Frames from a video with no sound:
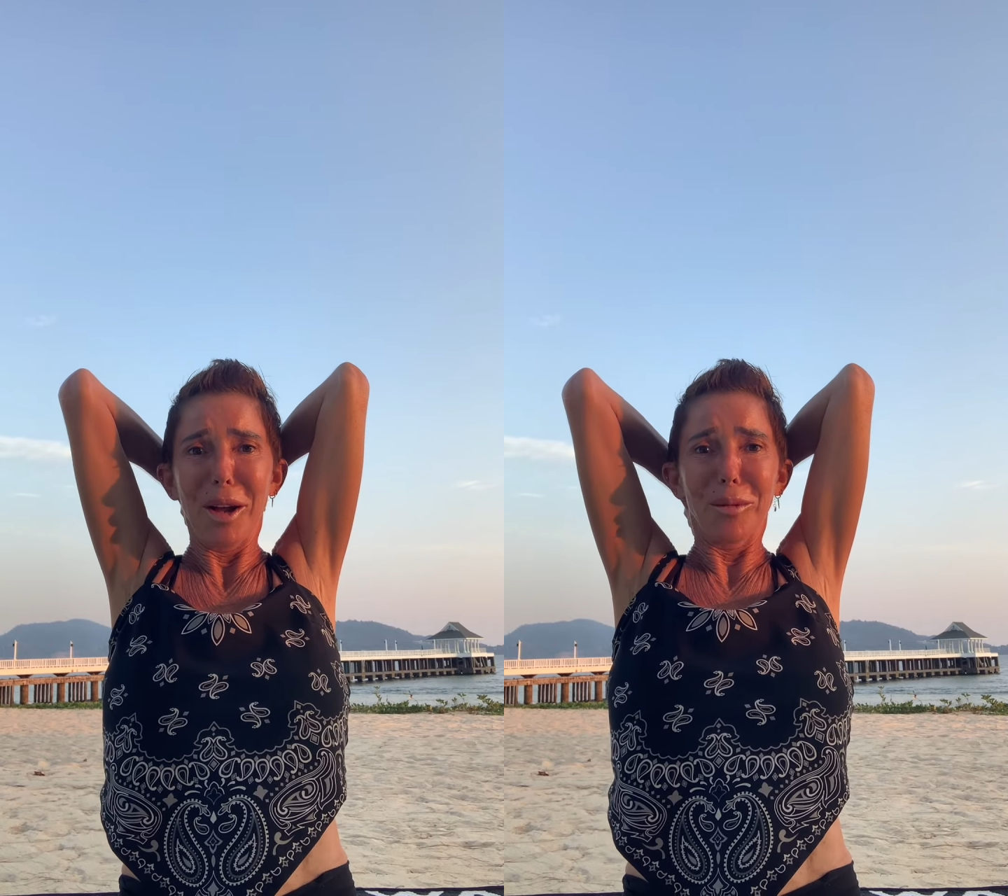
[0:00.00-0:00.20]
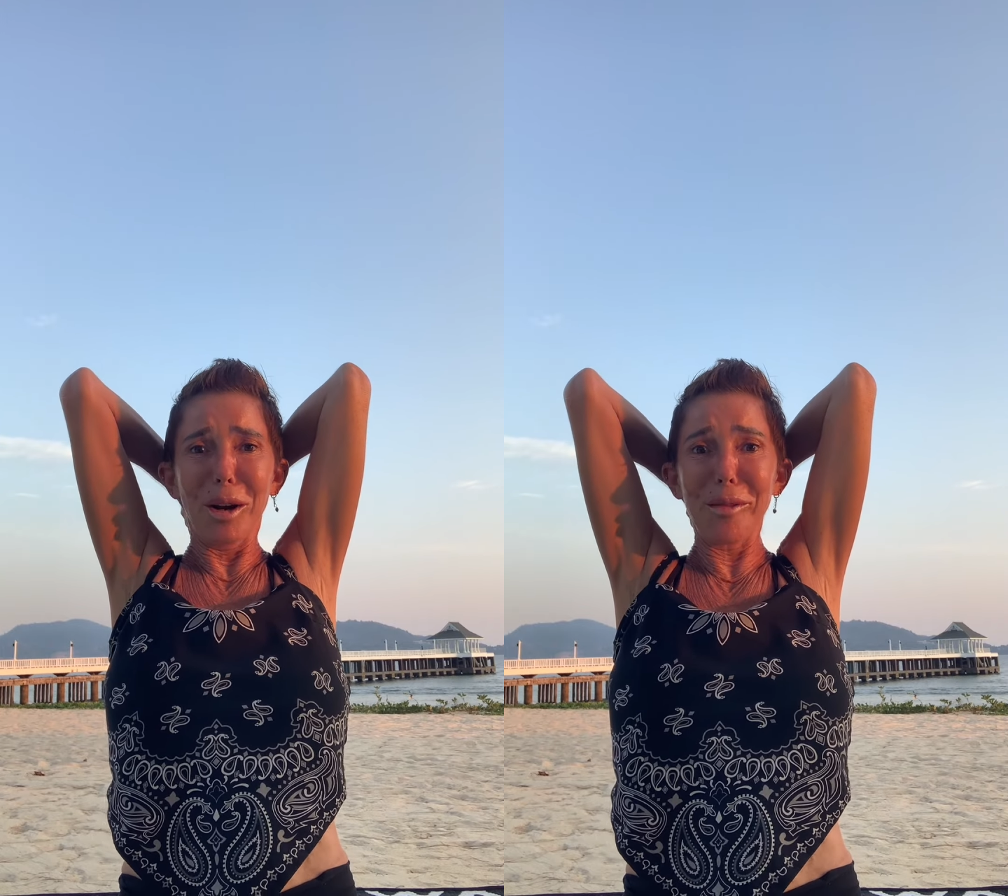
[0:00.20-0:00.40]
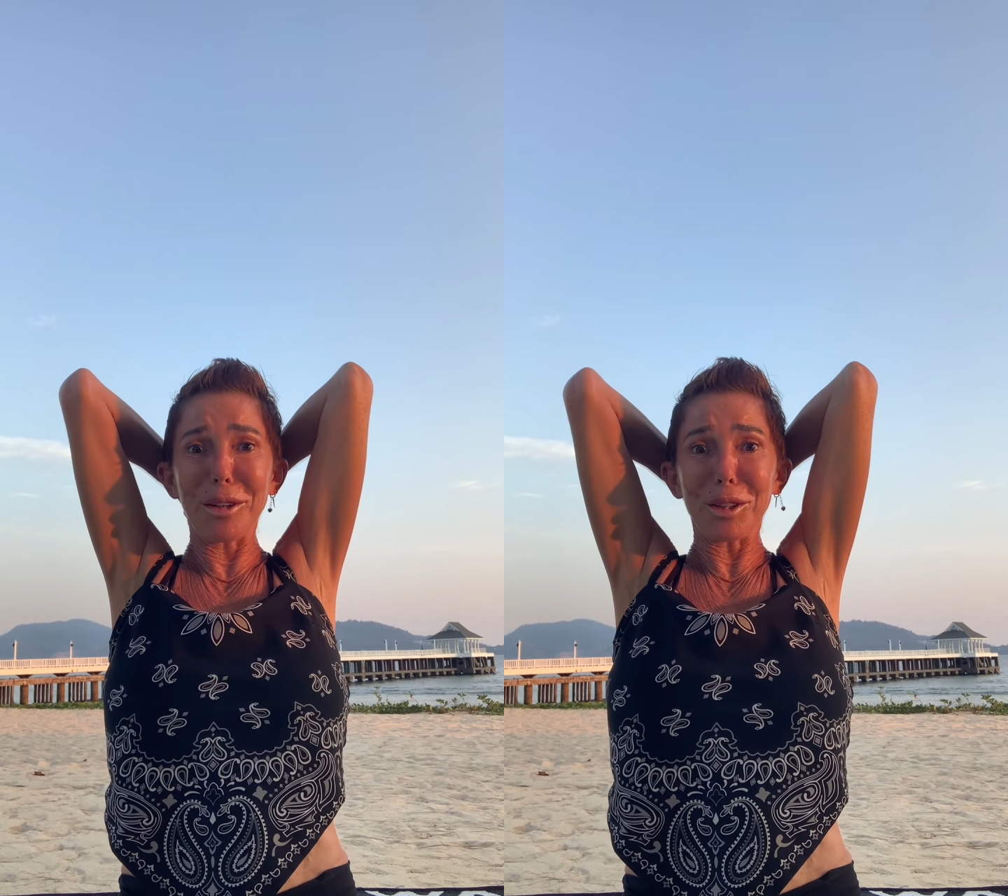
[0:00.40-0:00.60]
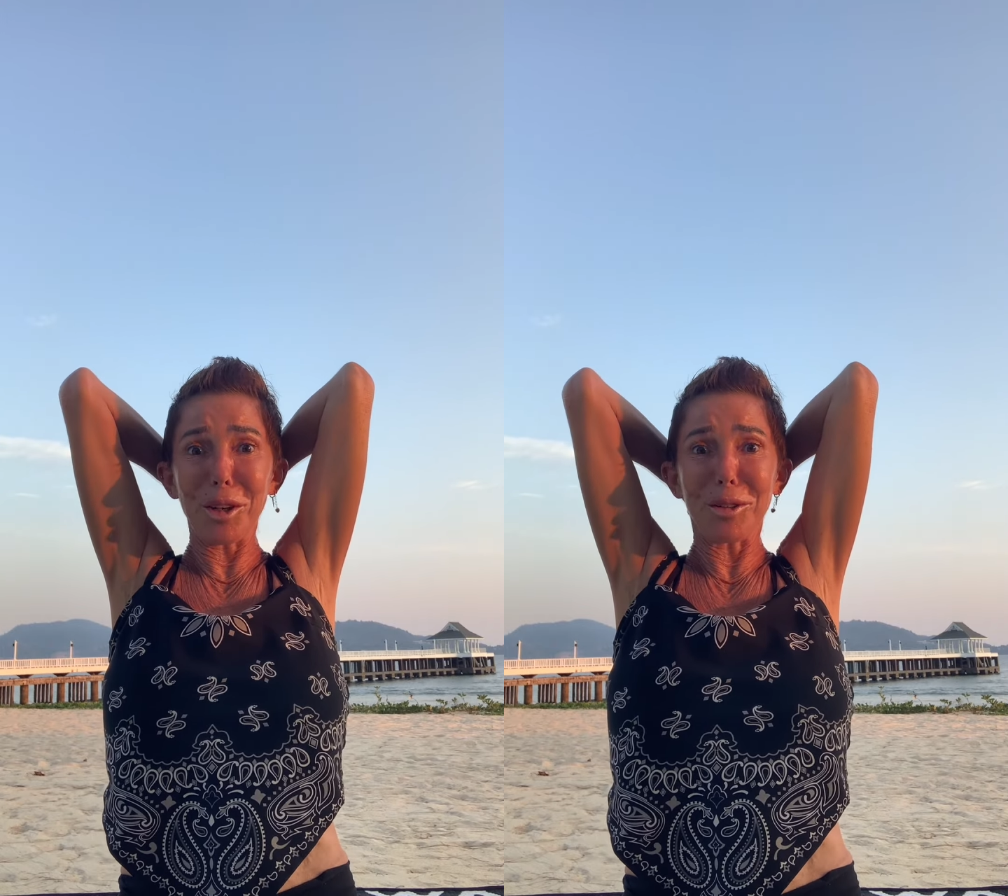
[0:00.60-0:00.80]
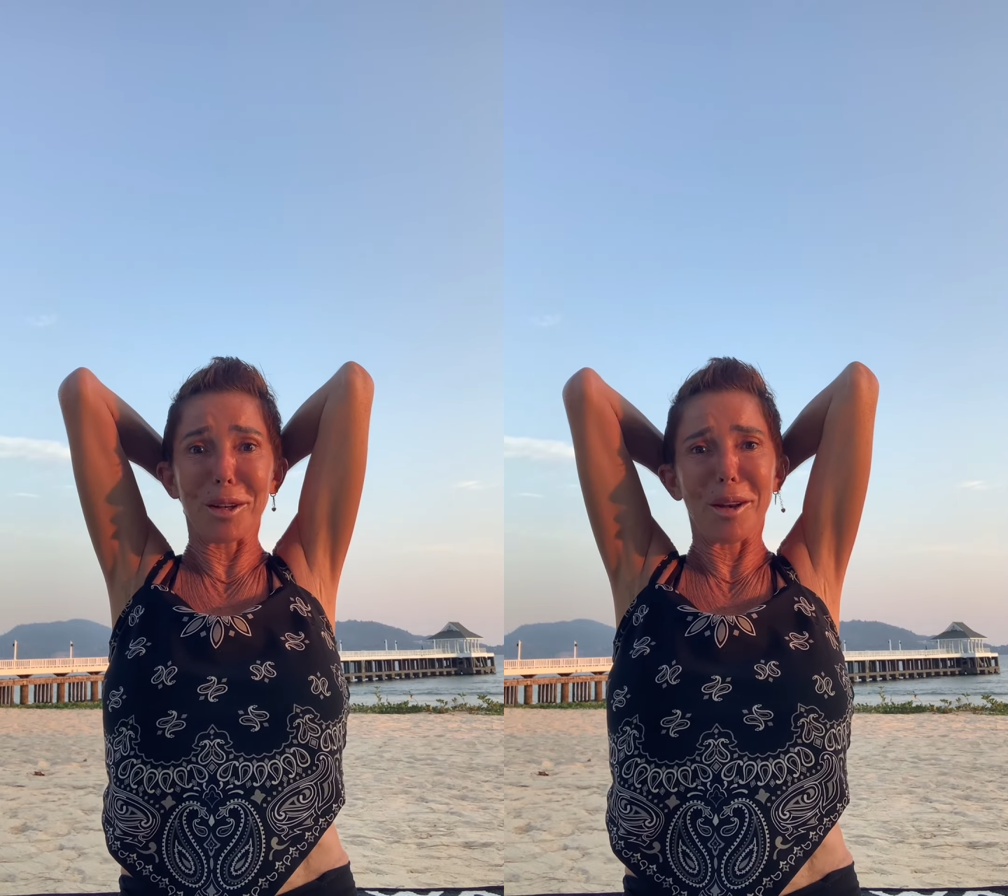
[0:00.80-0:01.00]
One of your
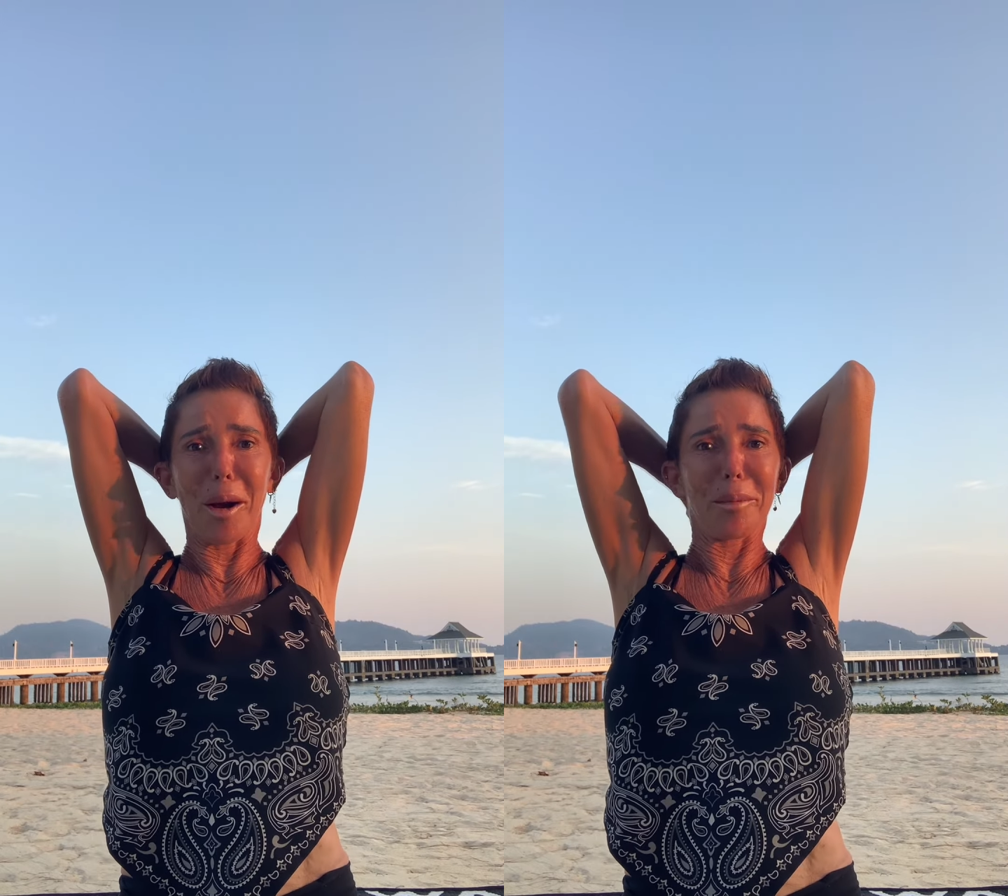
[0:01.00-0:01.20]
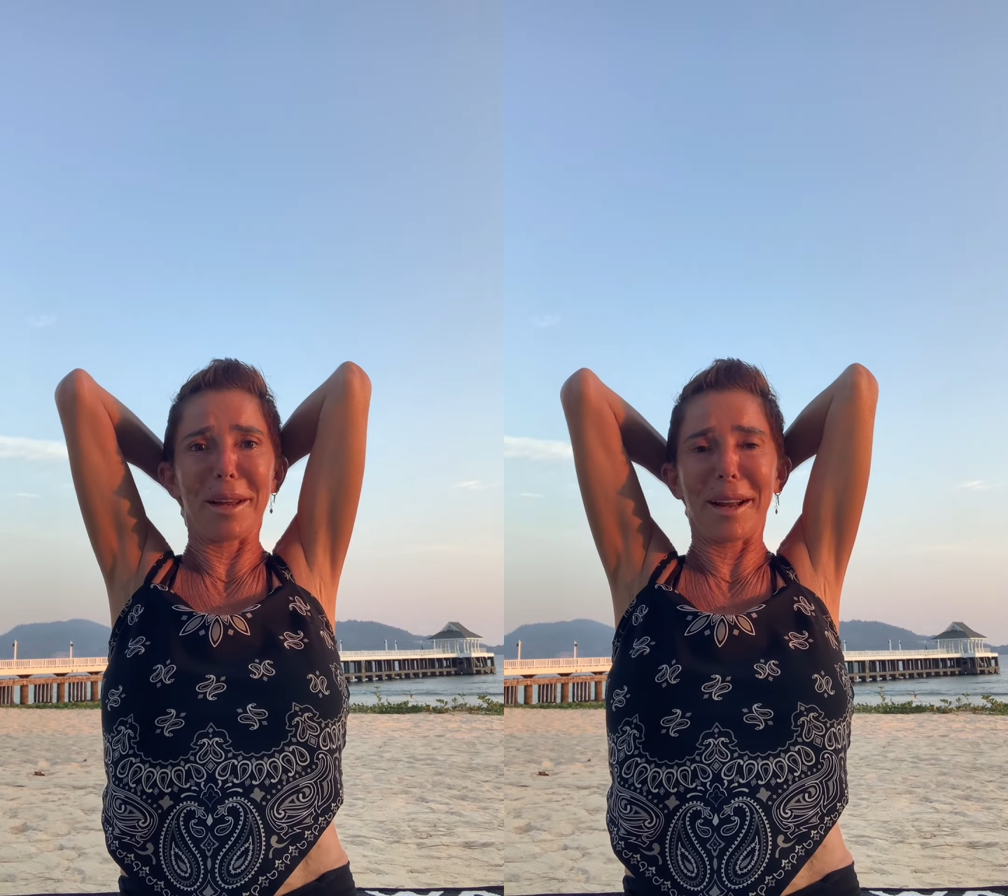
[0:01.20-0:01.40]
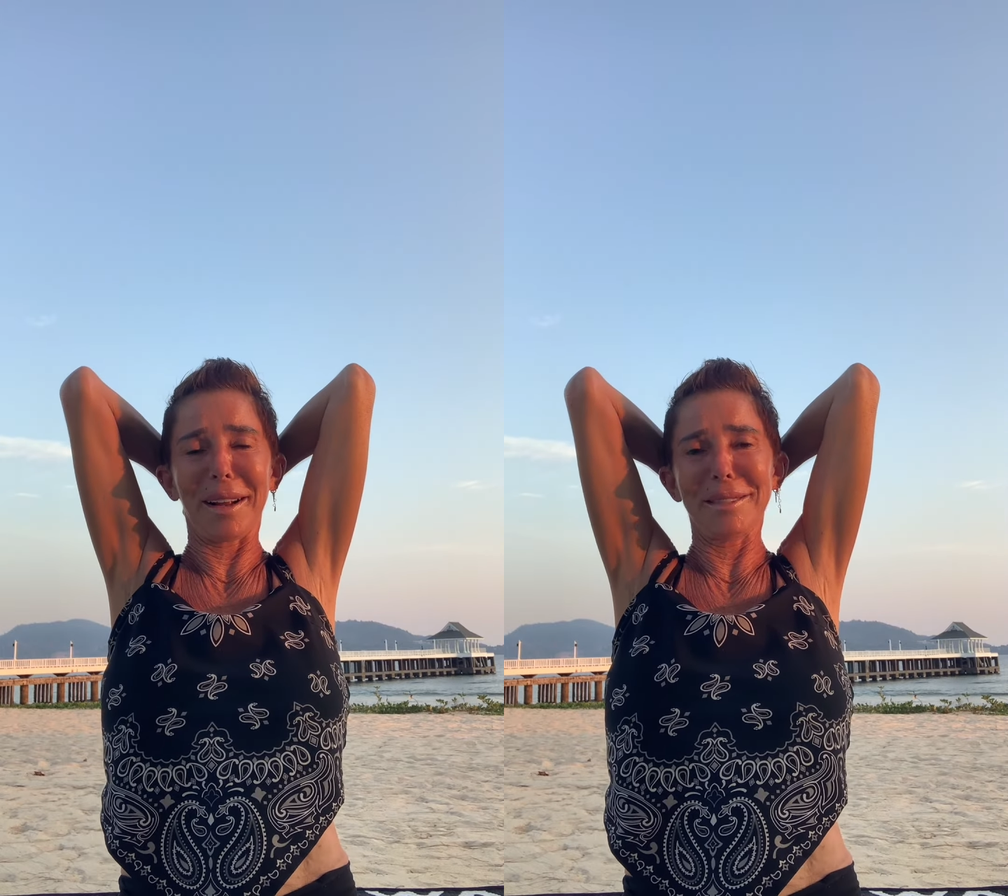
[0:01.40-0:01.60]
children, no, I'm kidding,